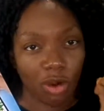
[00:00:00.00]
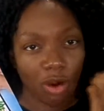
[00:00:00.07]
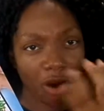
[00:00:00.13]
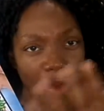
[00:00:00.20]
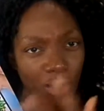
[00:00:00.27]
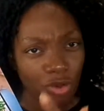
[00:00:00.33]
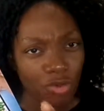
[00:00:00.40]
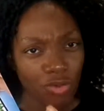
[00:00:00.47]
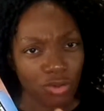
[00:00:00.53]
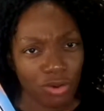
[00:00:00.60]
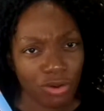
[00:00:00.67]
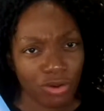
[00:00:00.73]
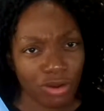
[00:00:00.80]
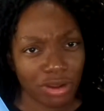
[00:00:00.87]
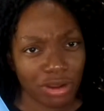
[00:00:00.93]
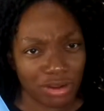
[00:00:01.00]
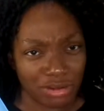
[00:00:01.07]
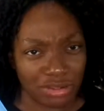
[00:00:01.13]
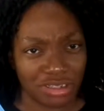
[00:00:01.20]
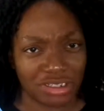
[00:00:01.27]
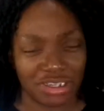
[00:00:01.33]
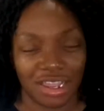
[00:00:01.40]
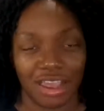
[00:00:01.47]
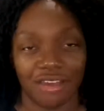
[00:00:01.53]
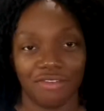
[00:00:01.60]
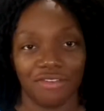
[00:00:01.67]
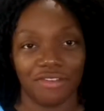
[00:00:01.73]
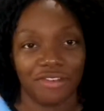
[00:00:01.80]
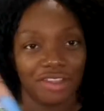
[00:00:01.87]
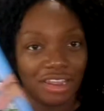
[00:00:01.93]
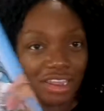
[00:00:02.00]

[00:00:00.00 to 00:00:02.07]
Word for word: artwork stuff,